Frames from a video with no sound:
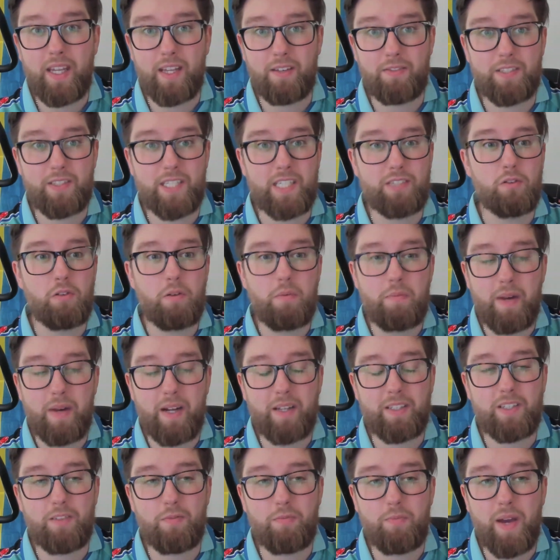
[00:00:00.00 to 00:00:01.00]
they'd have to give him a
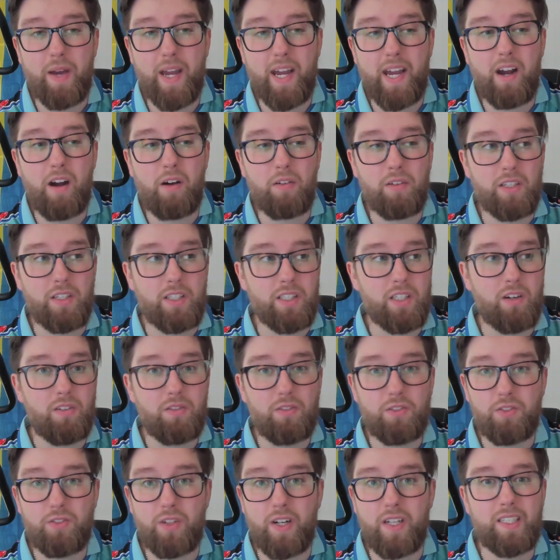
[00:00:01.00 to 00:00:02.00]
massive payout on his
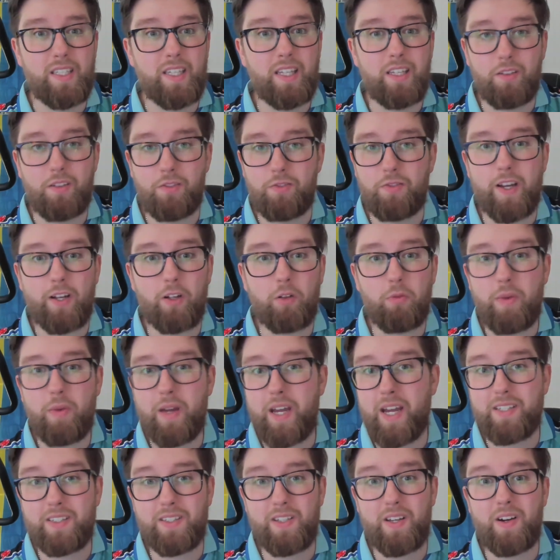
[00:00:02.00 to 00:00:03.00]
contract, and then they'd fail
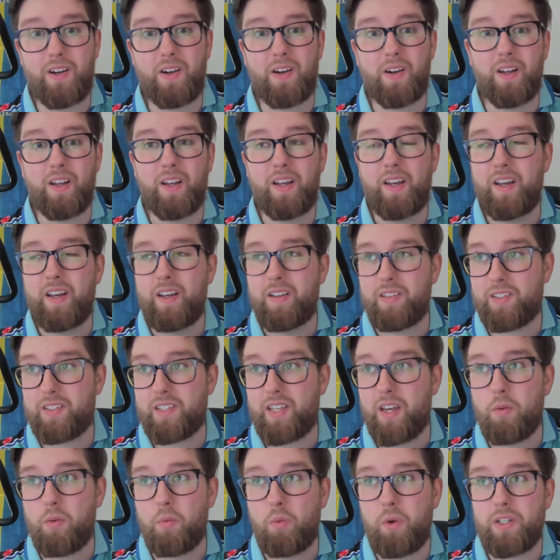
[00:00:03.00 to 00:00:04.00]
PSR. So it's
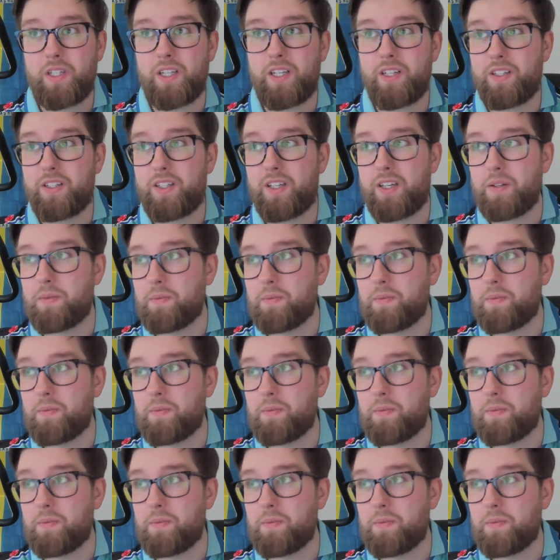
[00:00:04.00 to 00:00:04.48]
like, what do you do?